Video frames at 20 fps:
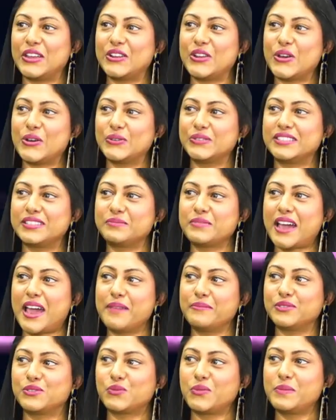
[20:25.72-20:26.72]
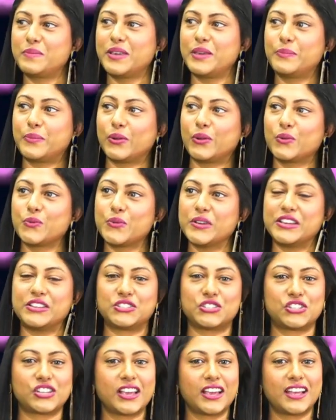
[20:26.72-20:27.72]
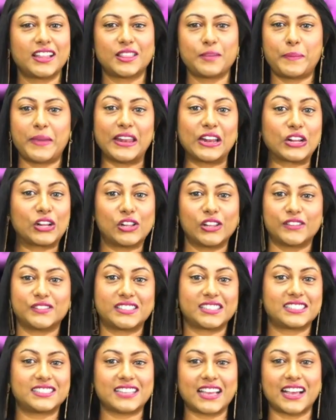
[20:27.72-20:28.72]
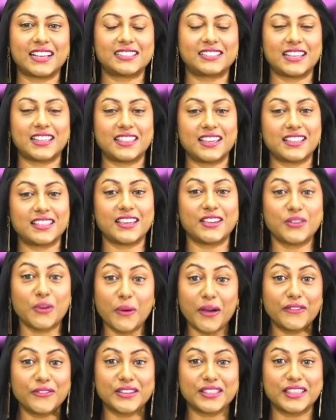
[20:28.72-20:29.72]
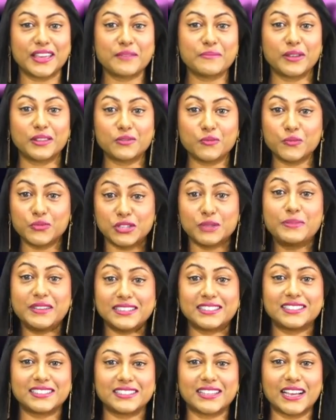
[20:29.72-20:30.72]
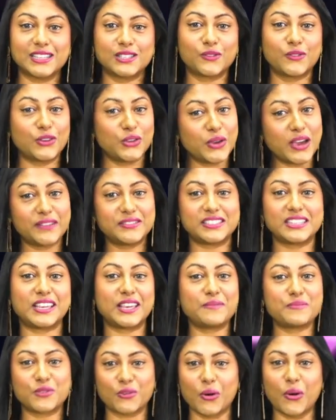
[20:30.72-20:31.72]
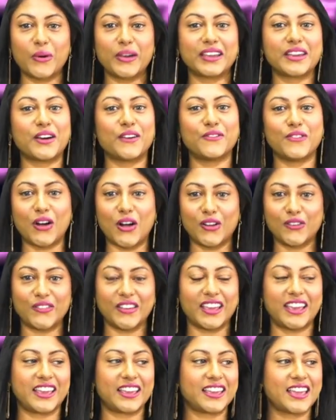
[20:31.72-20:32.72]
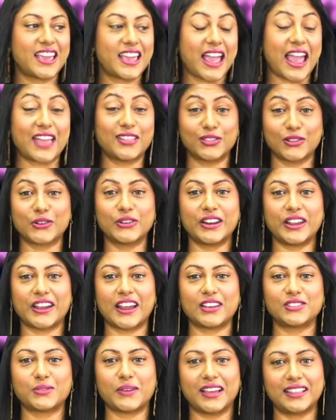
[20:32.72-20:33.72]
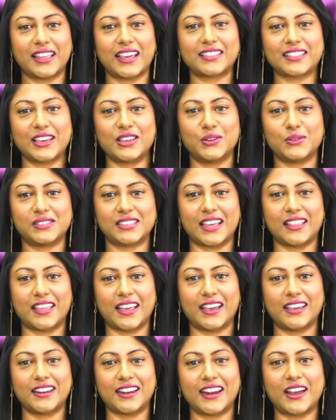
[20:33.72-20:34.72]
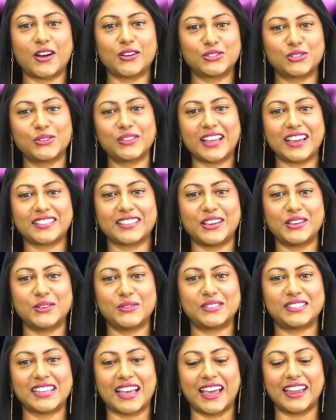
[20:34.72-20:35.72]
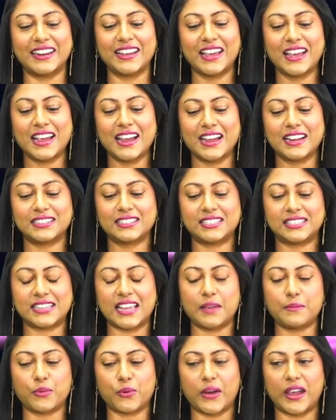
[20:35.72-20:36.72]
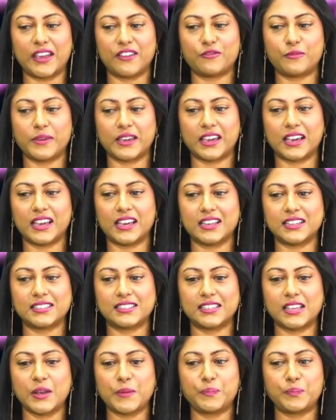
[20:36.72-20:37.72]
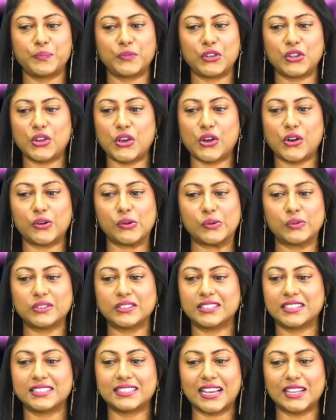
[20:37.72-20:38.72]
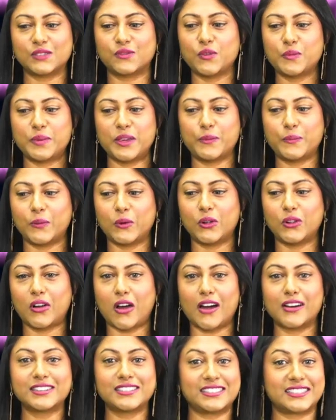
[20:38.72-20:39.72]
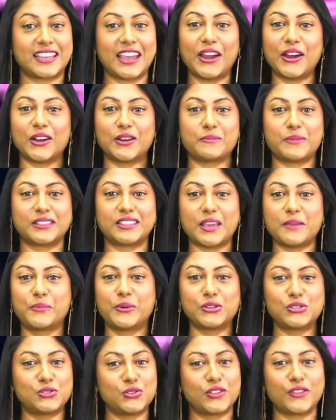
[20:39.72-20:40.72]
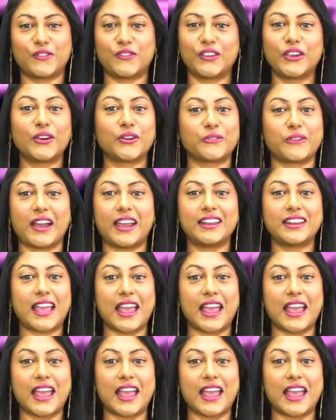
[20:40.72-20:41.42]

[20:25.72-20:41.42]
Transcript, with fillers: you know, sometimes when people reach the pinnacle of success, they think they know everything. But to be successful, you have to keep growing, evolving, and learning. So I like that you said that. And I also like that you said to stay brave because you know, successful people are scared, but they push through the fear, right?